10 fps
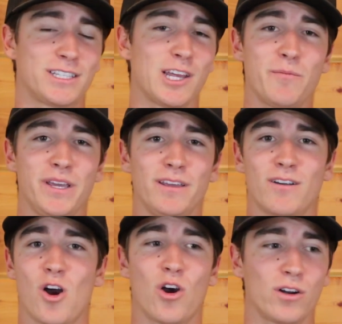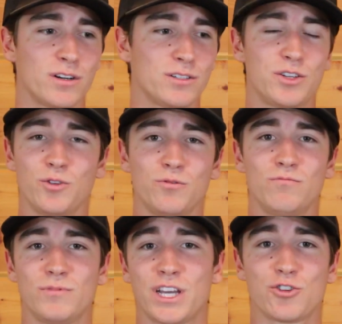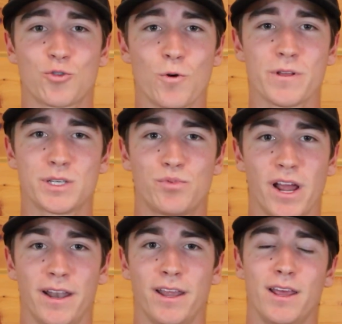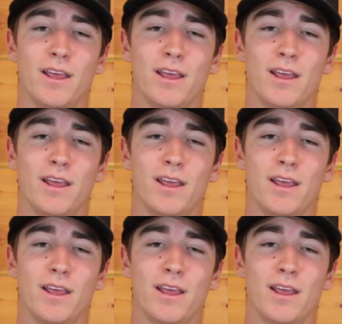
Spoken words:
It's going to be harder to control the spread.